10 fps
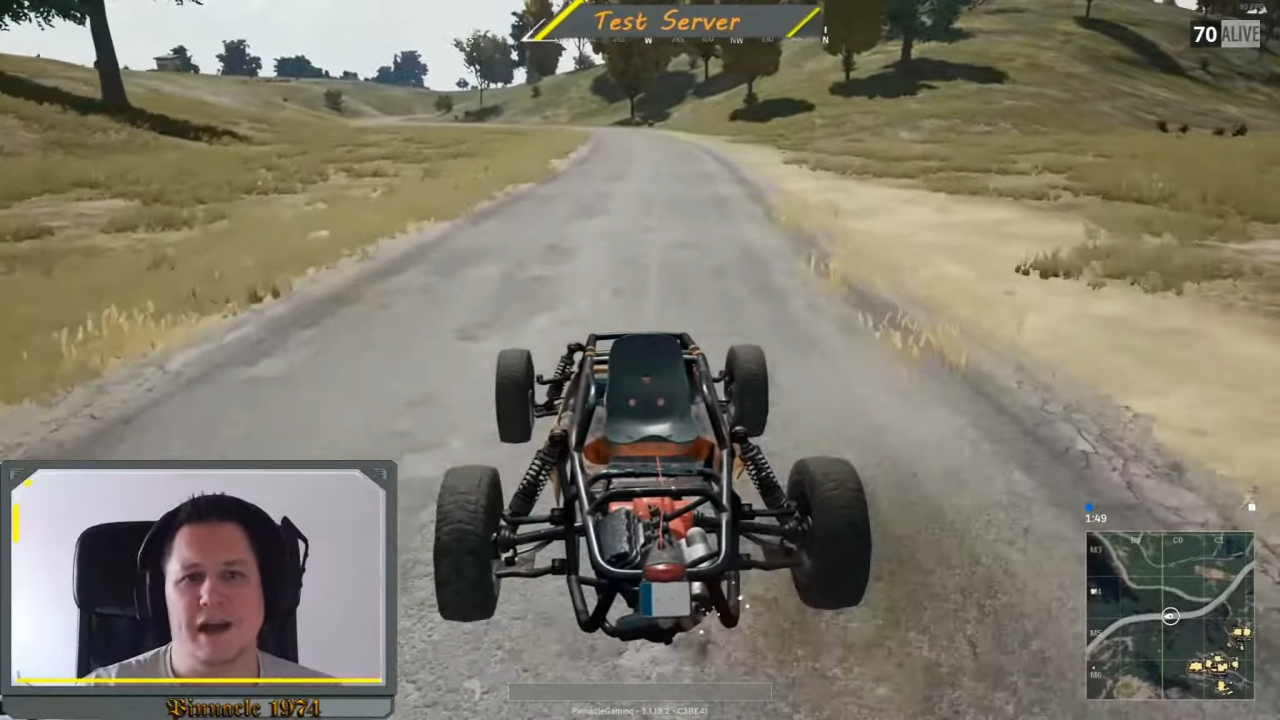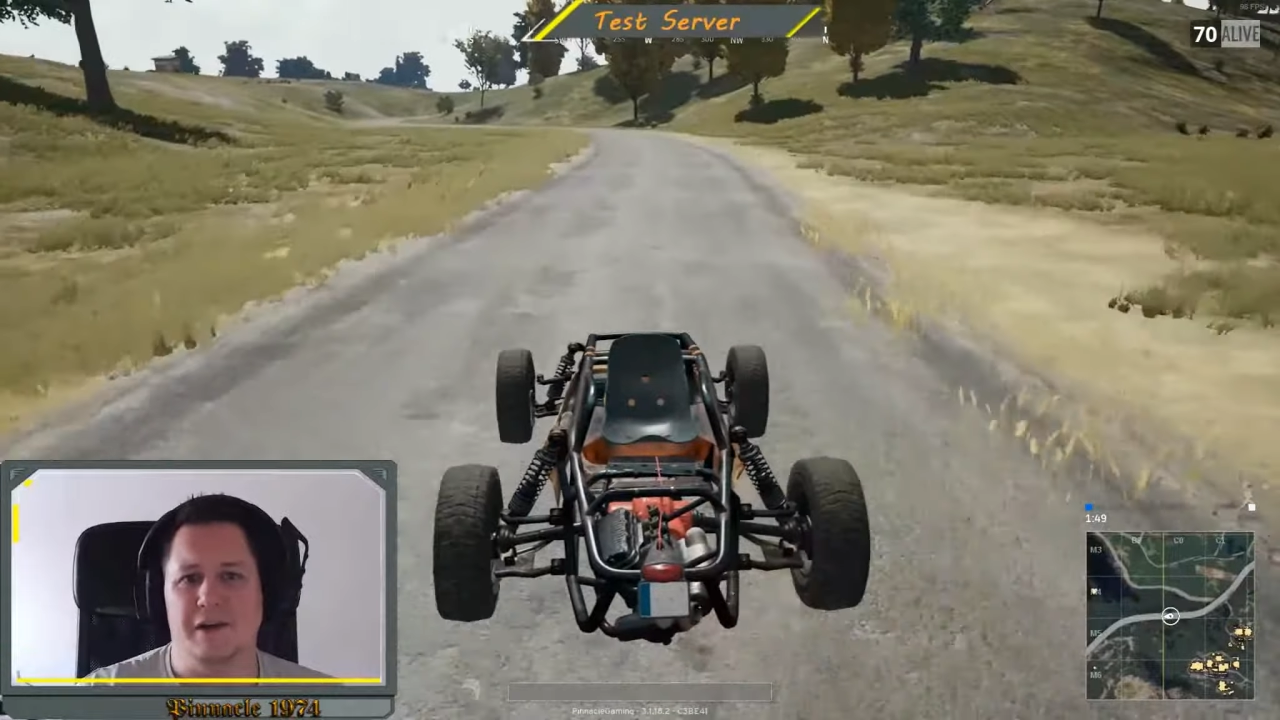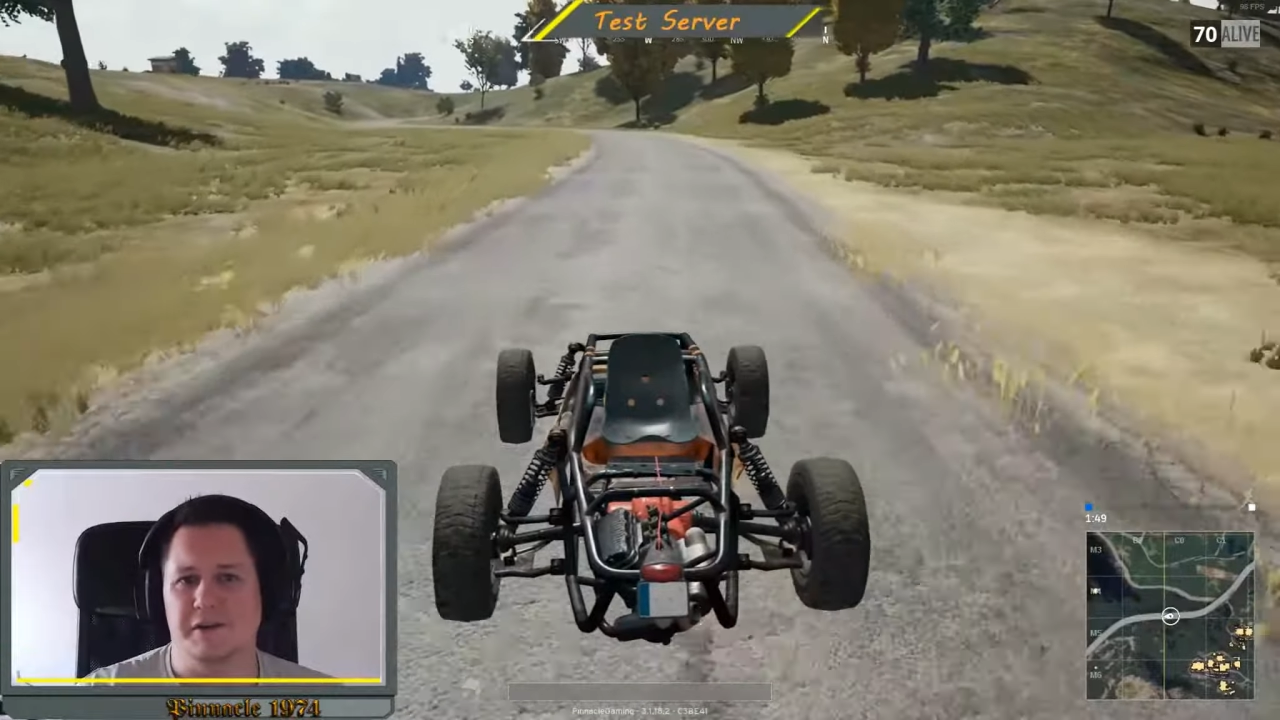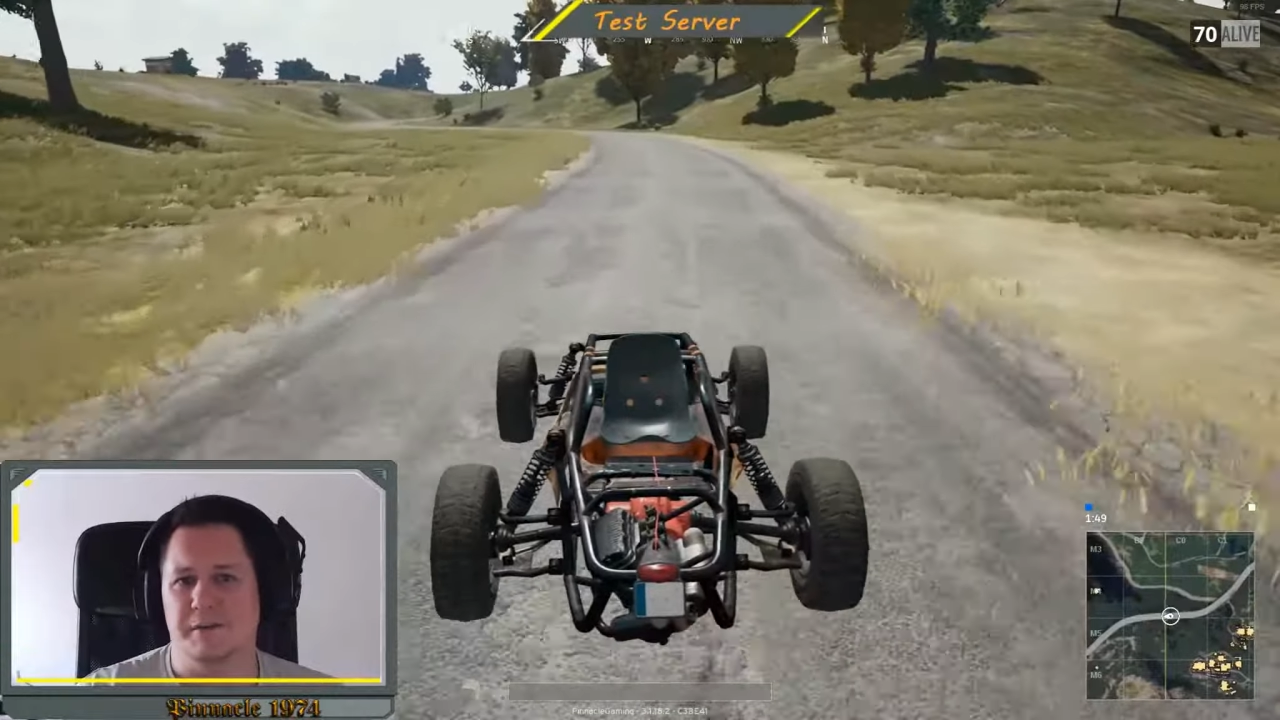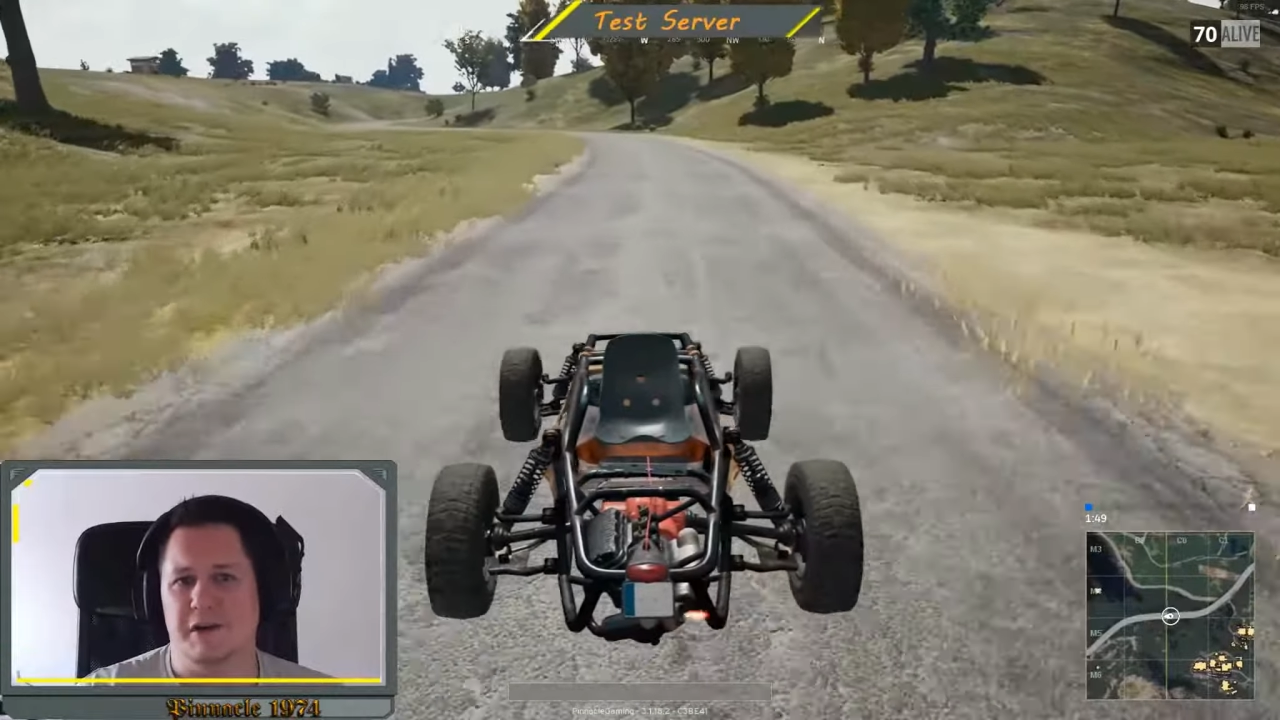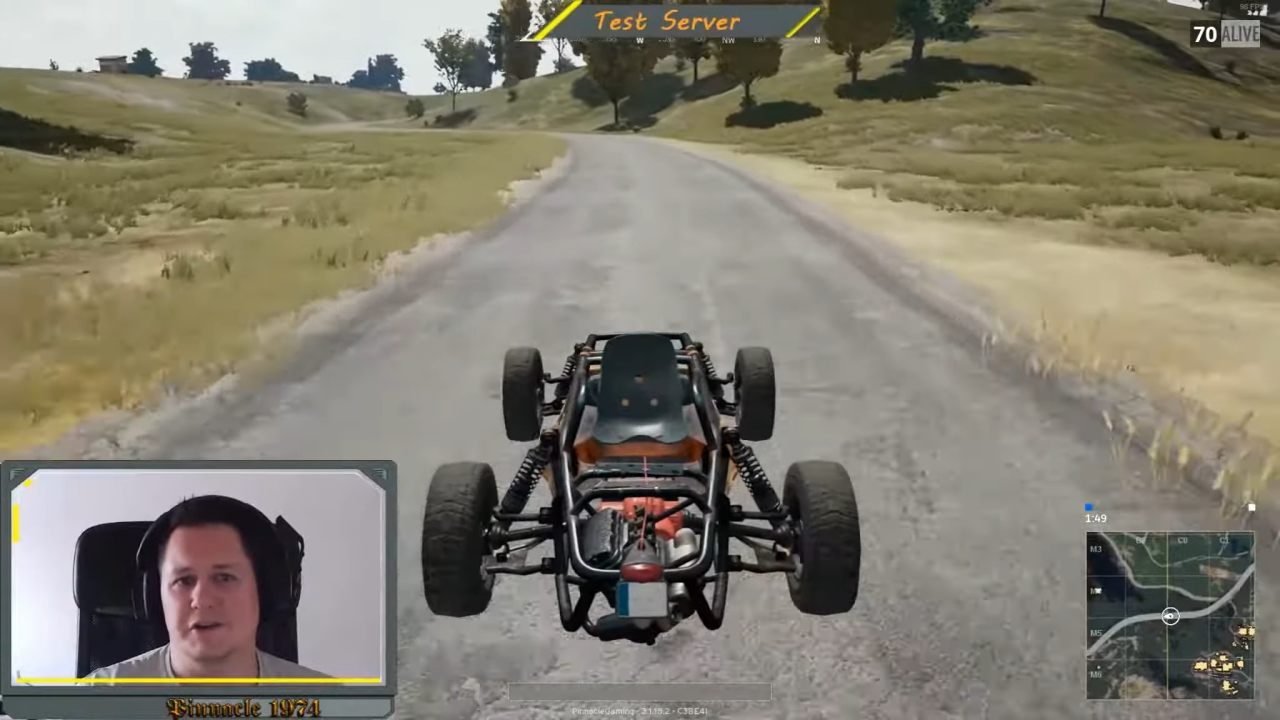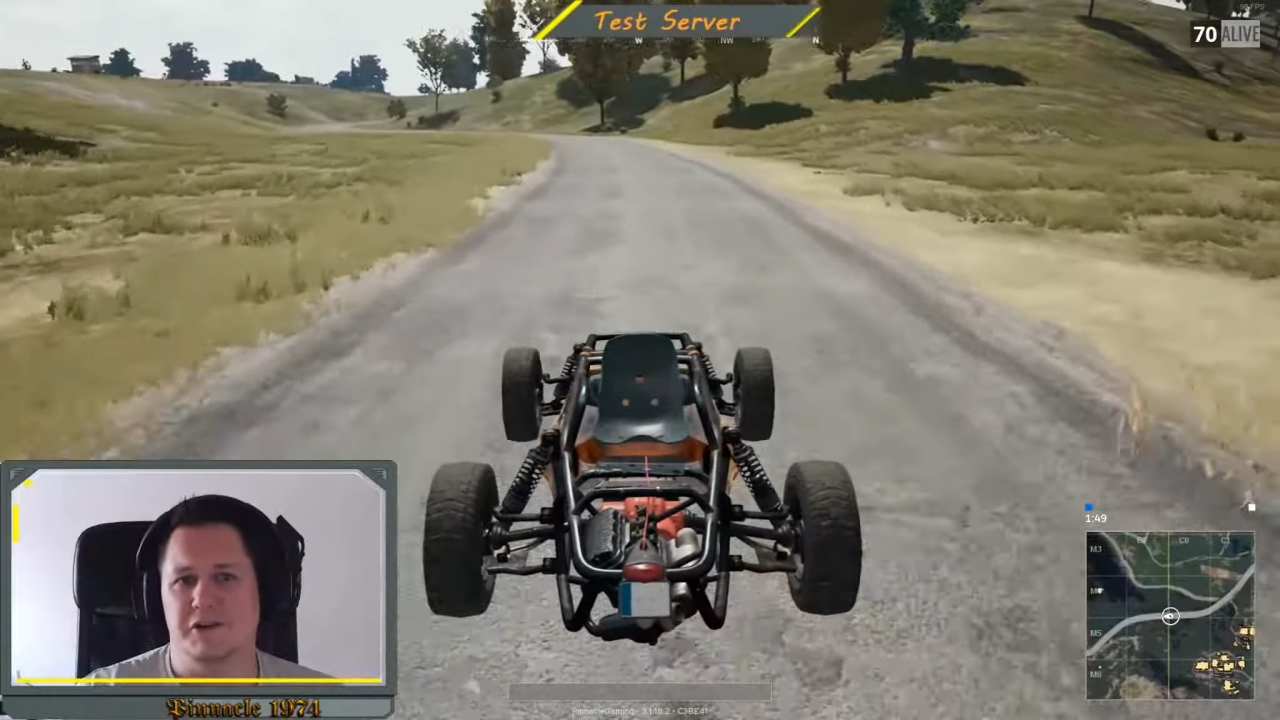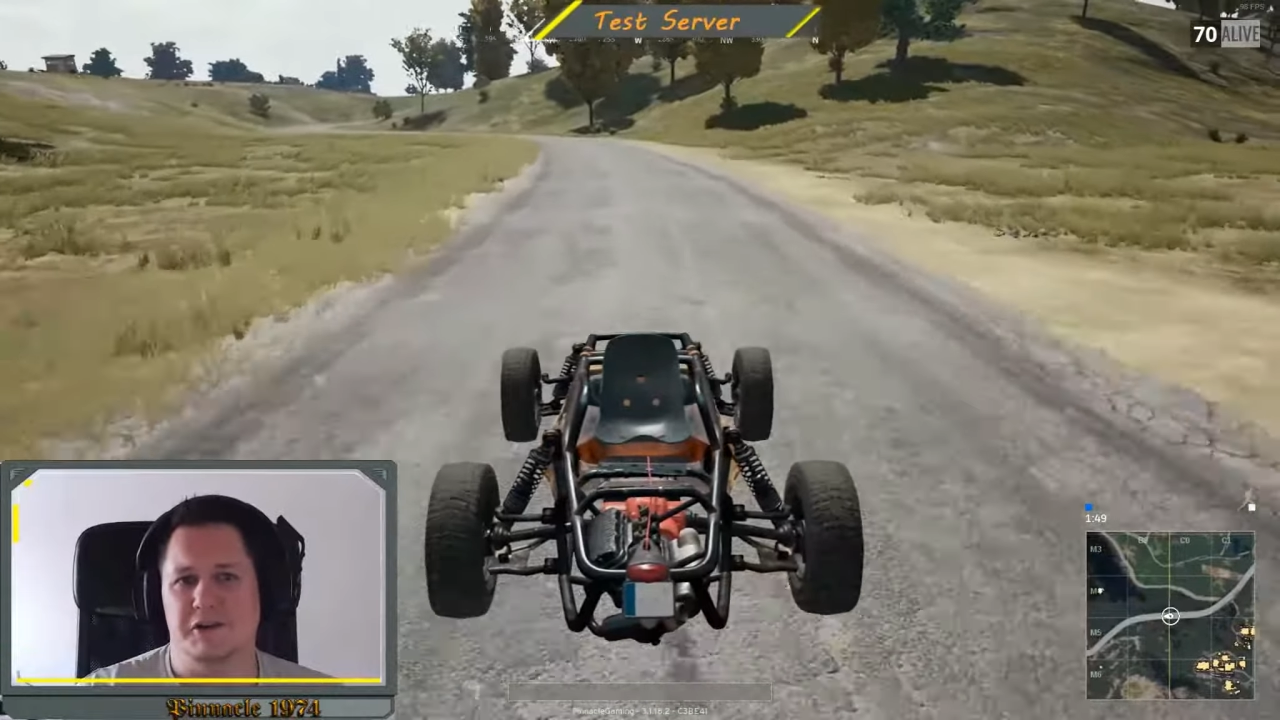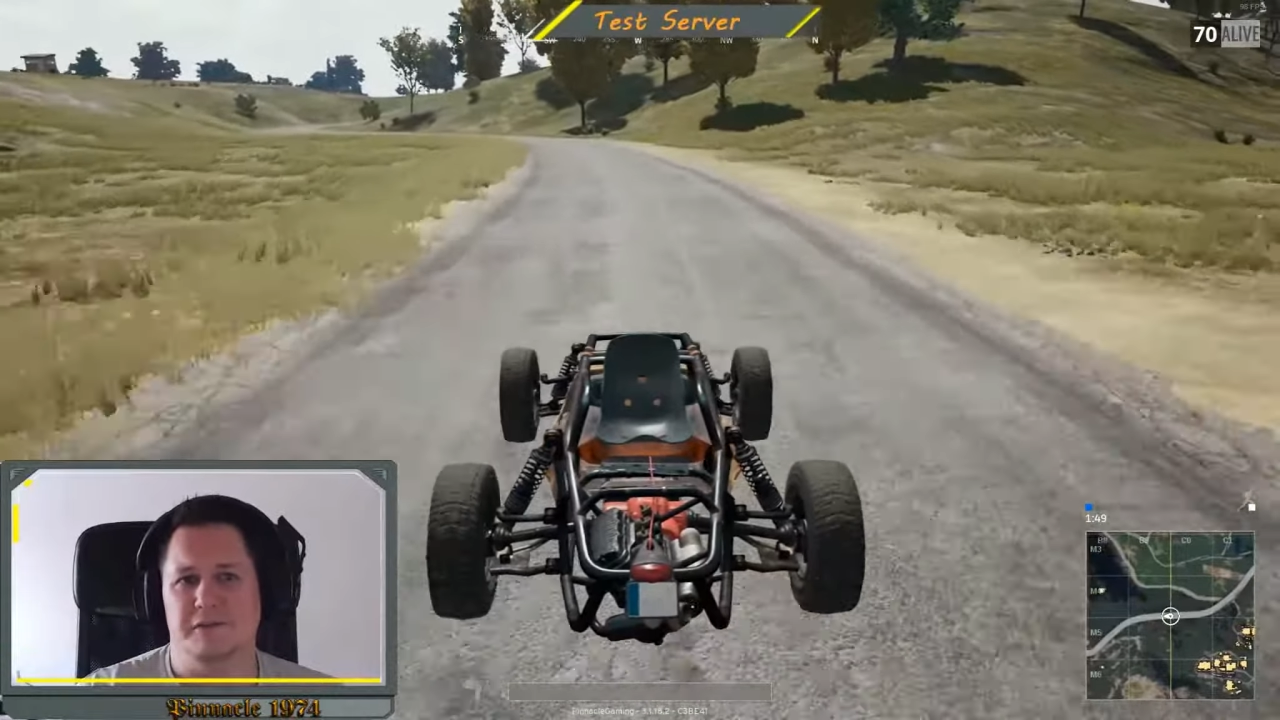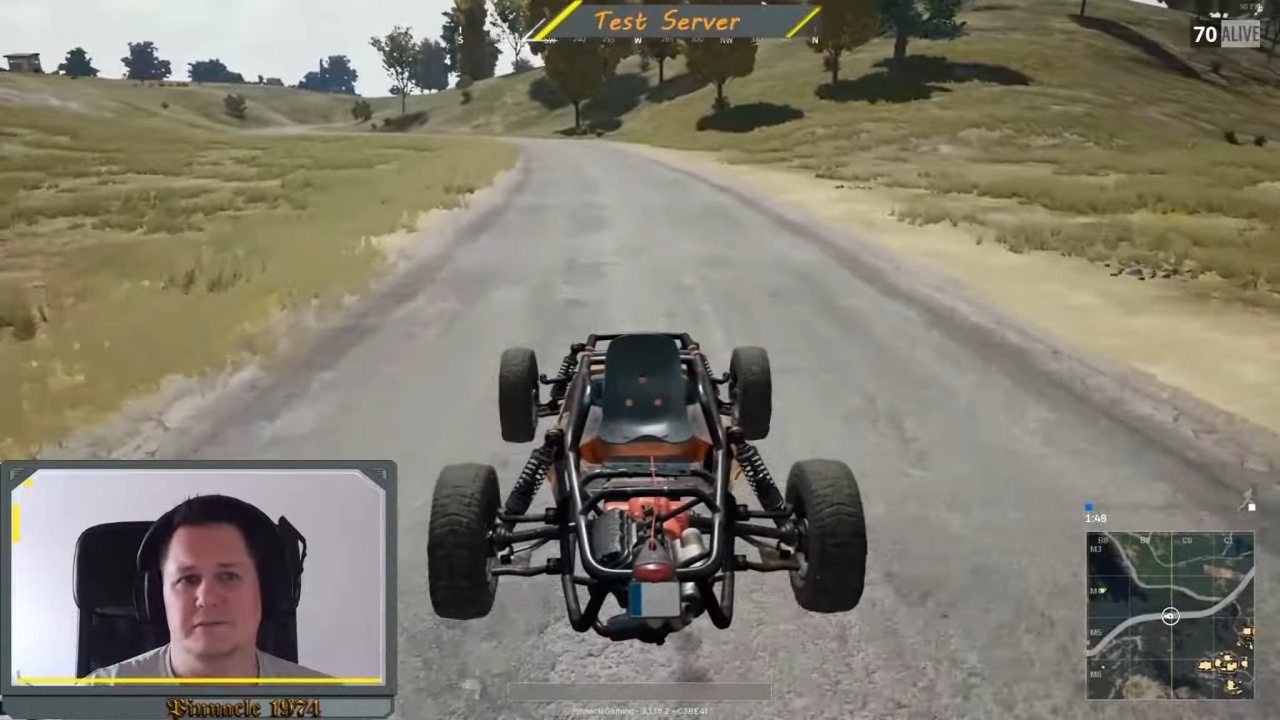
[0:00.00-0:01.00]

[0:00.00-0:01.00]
out as much.